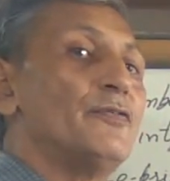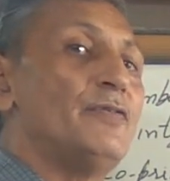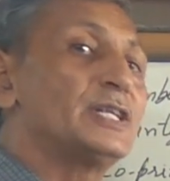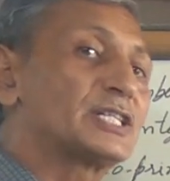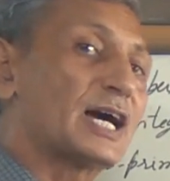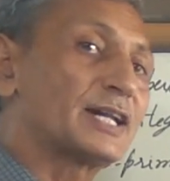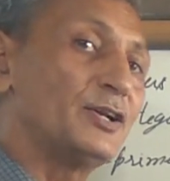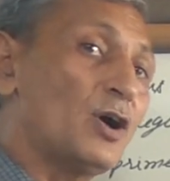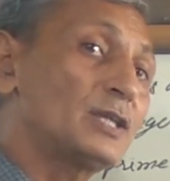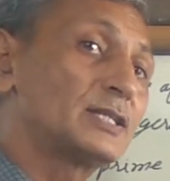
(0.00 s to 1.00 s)
which
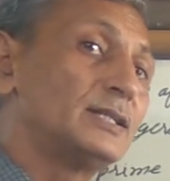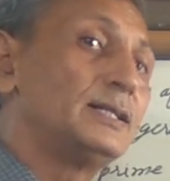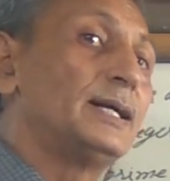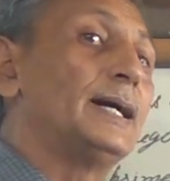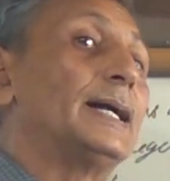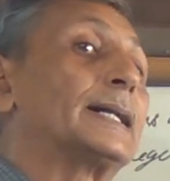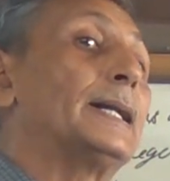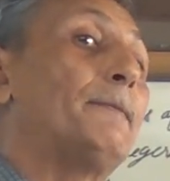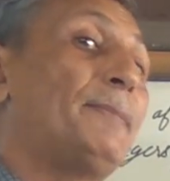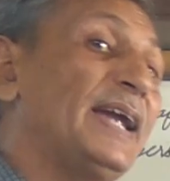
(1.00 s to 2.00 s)
are not
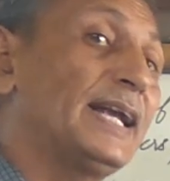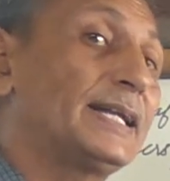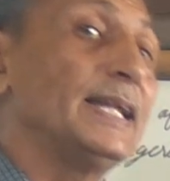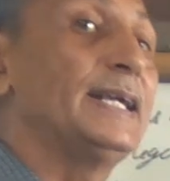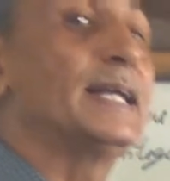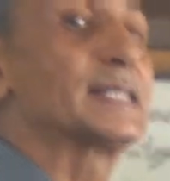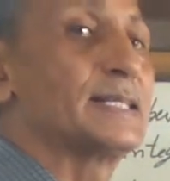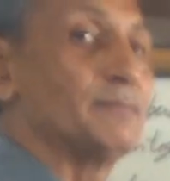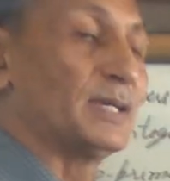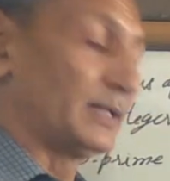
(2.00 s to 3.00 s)
repeating
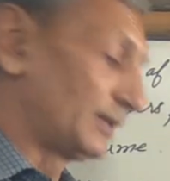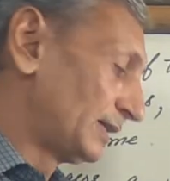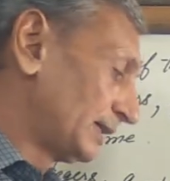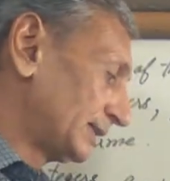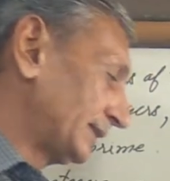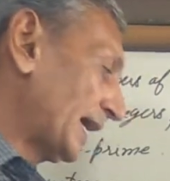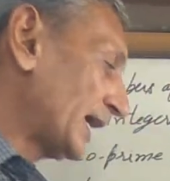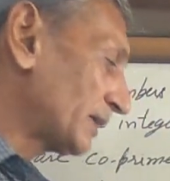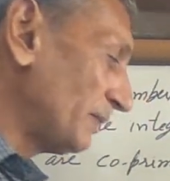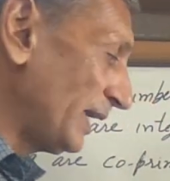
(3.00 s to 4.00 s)
decimal.
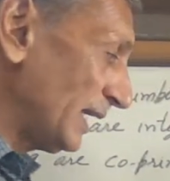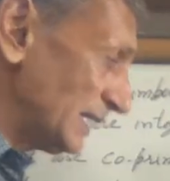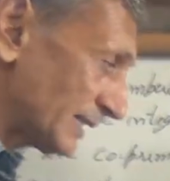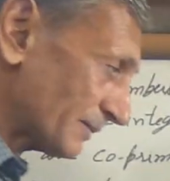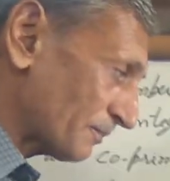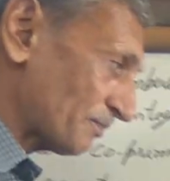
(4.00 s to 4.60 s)
That means